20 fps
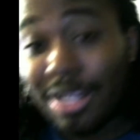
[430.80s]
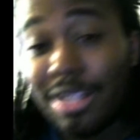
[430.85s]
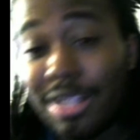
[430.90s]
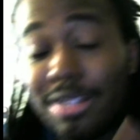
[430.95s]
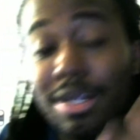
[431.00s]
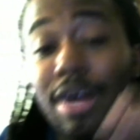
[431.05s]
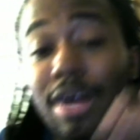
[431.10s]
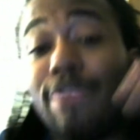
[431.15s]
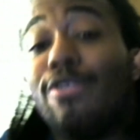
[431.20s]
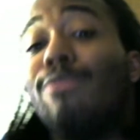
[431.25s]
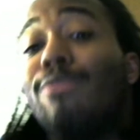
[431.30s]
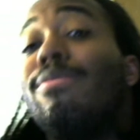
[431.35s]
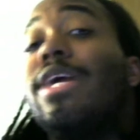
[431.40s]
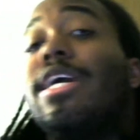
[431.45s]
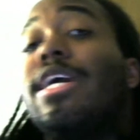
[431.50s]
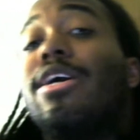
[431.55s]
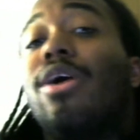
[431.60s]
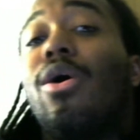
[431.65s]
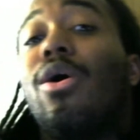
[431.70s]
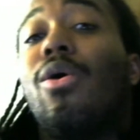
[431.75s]

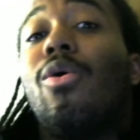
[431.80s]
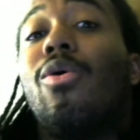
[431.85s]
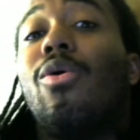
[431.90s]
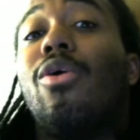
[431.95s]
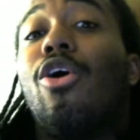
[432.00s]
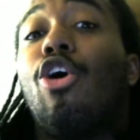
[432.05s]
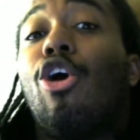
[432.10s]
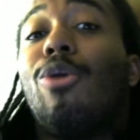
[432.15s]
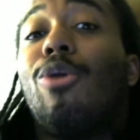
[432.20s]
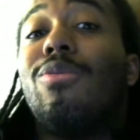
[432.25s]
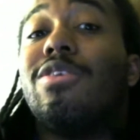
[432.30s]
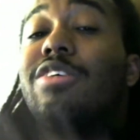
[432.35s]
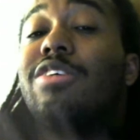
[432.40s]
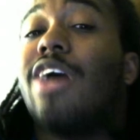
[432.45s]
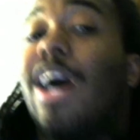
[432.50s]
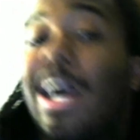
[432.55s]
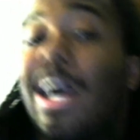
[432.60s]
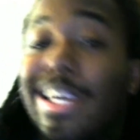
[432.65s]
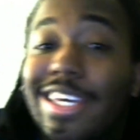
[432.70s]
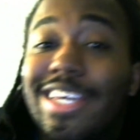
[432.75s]
Doflamingo arms
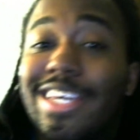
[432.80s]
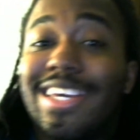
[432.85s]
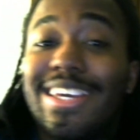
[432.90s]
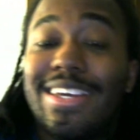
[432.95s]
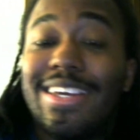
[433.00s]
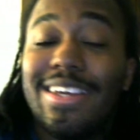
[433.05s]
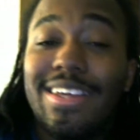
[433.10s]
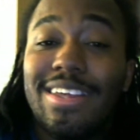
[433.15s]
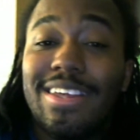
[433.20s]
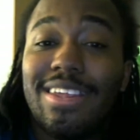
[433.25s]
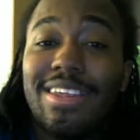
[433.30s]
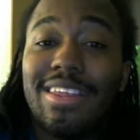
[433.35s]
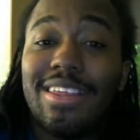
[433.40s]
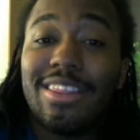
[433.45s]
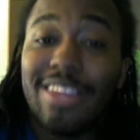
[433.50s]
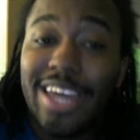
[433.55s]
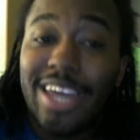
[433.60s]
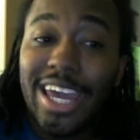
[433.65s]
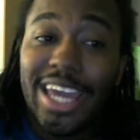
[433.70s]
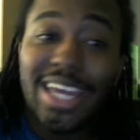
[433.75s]
hockey
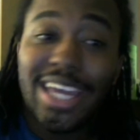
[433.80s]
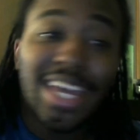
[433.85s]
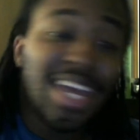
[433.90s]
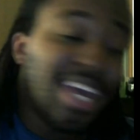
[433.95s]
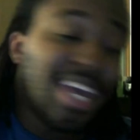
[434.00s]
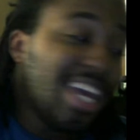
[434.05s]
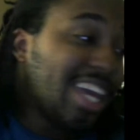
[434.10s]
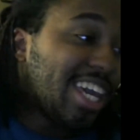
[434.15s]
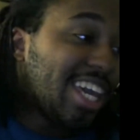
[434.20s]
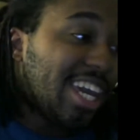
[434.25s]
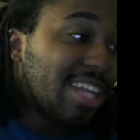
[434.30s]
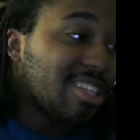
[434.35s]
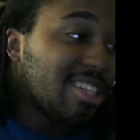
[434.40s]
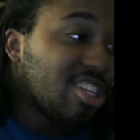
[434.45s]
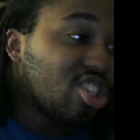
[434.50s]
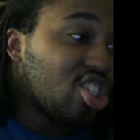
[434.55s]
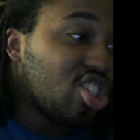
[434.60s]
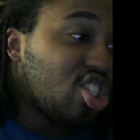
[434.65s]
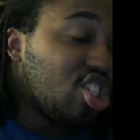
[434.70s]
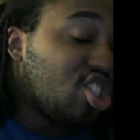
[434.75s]
leg. Kicked
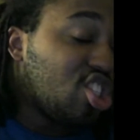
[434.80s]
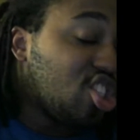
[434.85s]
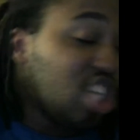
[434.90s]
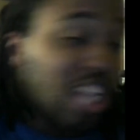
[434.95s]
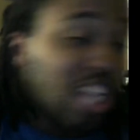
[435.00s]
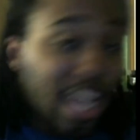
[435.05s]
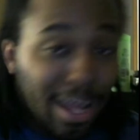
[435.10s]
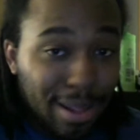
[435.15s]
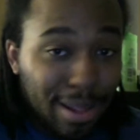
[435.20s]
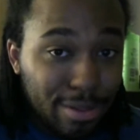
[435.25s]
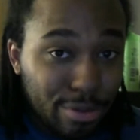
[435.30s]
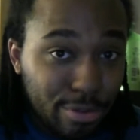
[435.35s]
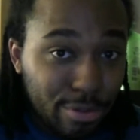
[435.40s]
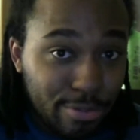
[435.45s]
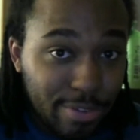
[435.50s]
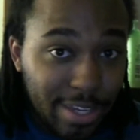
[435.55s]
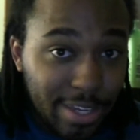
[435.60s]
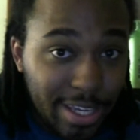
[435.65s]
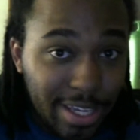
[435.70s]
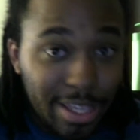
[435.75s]
the shit out of
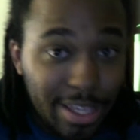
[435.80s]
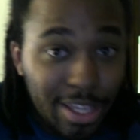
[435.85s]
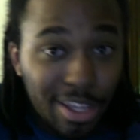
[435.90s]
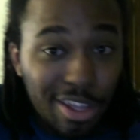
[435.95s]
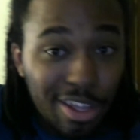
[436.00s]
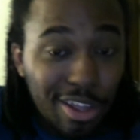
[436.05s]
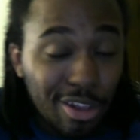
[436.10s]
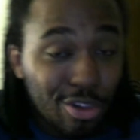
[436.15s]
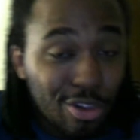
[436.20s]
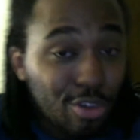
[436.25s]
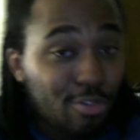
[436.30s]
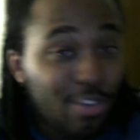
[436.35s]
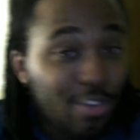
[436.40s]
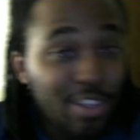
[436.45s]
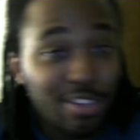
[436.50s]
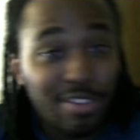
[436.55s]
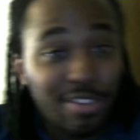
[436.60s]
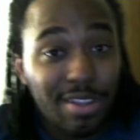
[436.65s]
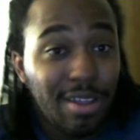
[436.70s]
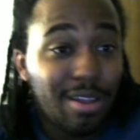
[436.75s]
Luffy.
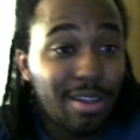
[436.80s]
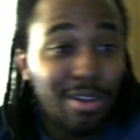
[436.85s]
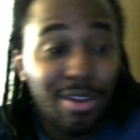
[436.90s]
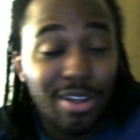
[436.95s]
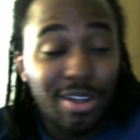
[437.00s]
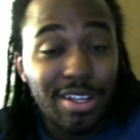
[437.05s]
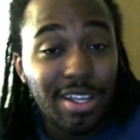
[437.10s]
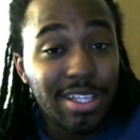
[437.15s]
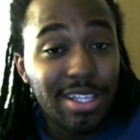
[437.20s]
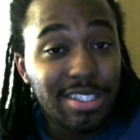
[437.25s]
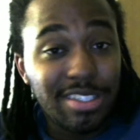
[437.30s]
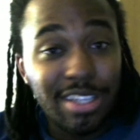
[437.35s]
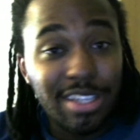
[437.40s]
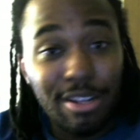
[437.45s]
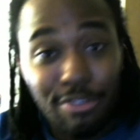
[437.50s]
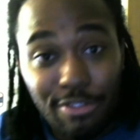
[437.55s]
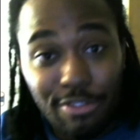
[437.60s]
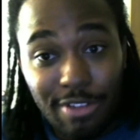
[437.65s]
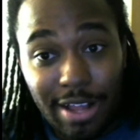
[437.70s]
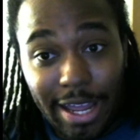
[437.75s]
Luffy's
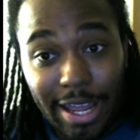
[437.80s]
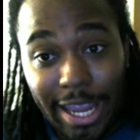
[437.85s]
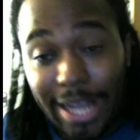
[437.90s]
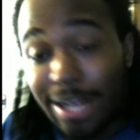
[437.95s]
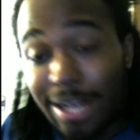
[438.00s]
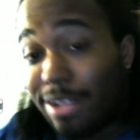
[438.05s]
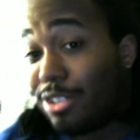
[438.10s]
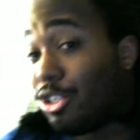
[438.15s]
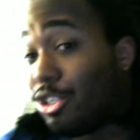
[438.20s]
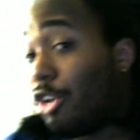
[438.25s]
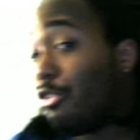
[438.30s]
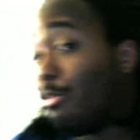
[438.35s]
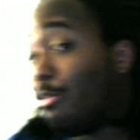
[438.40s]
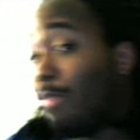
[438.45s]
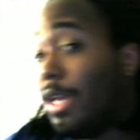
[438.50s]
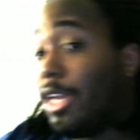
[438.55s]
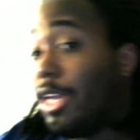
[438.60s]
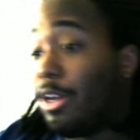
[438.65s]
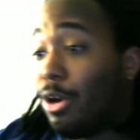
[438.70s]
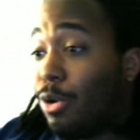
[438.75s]
sent flying.
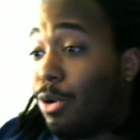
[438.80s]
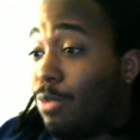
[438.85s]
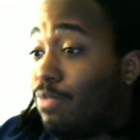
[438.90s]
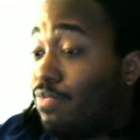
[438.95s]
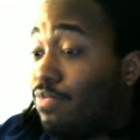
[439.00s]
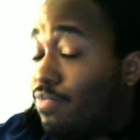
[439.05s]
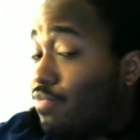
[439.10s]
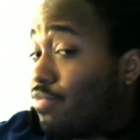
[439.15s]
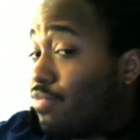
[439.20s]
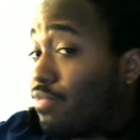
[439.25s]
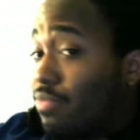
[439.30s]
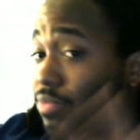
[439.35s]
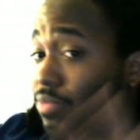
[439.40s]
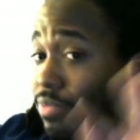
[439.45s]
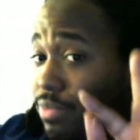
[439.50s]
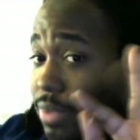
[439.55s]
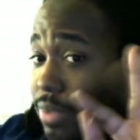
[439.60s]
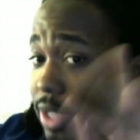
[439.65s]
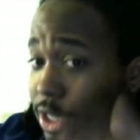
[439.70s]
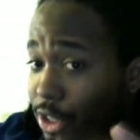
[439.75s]
Doflamingo
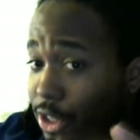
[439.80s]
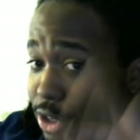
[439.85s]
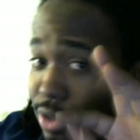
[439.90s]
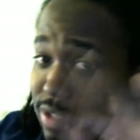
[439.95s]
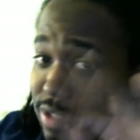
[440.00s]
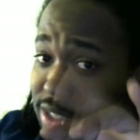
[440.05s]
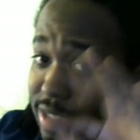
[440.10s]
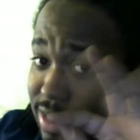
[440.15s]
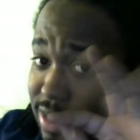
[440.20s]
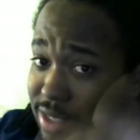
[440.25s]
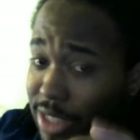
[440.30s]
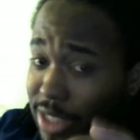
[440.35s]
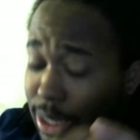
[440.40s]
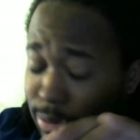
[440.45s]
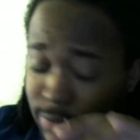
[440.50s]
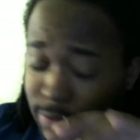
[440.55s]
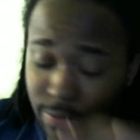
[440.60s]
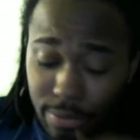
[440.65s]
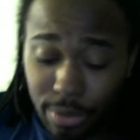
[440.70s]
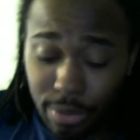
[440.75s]
uses his
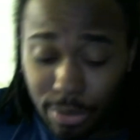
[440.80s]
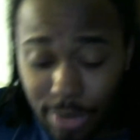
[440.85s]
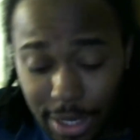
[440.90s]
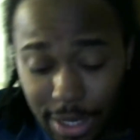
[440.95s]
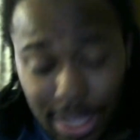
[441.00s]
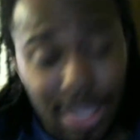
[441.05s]
devil fruit.